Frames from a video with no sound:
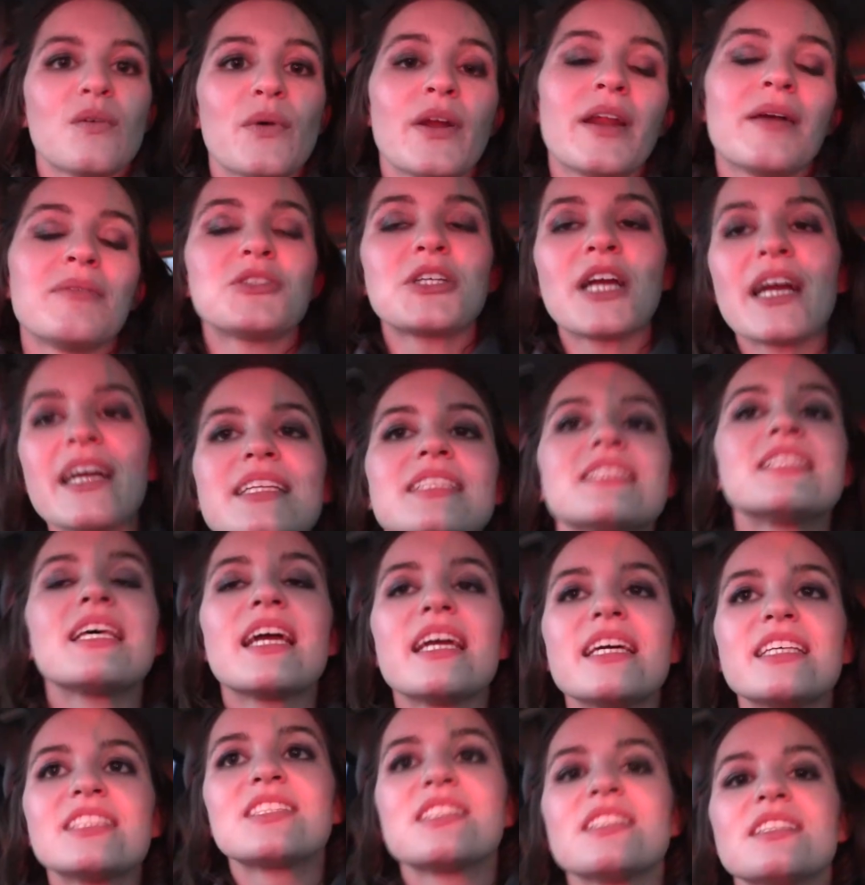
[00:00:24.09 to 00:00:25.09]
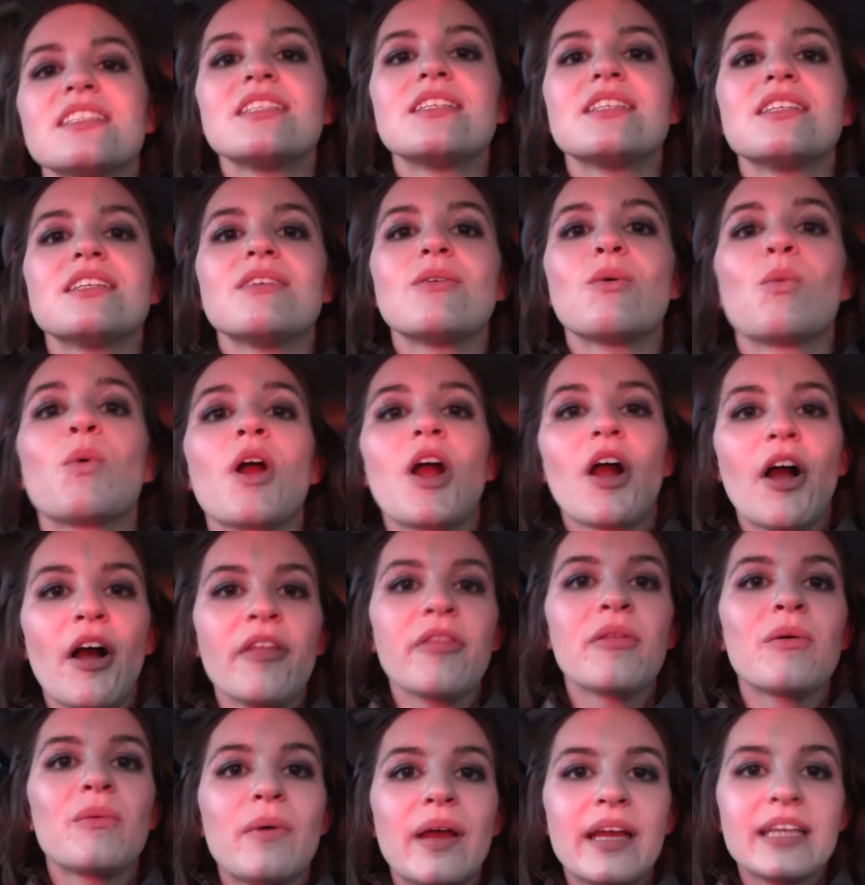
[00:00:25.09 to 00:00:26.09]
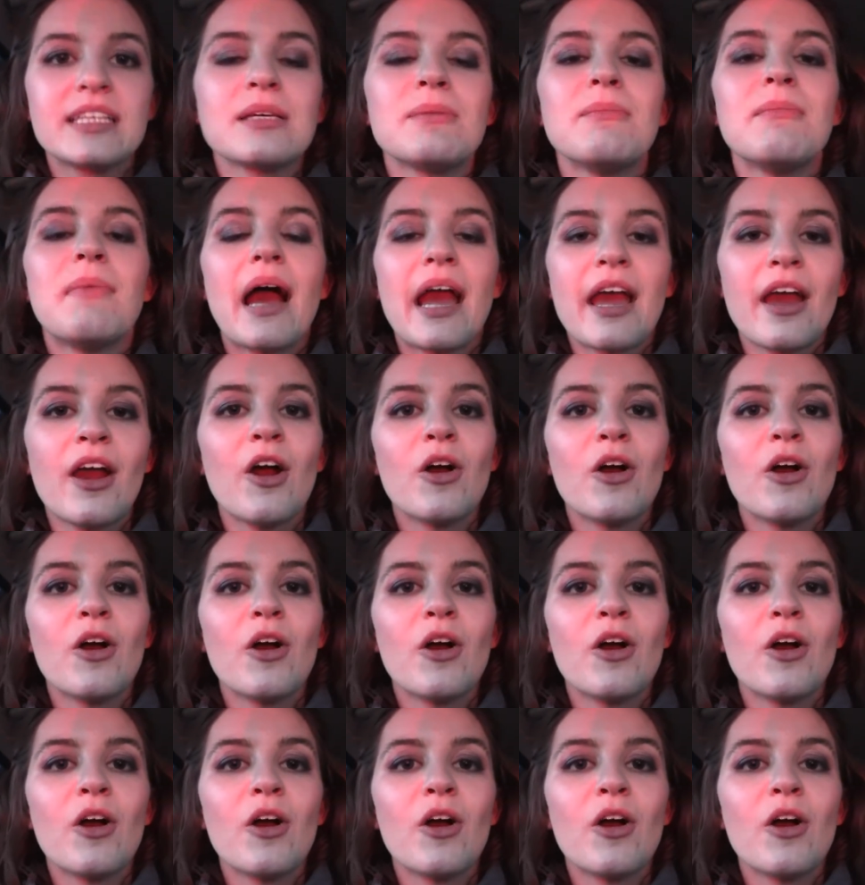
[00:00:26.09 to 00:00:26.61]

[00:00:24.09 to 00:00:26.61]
What I'm trying to say is we're on the way to my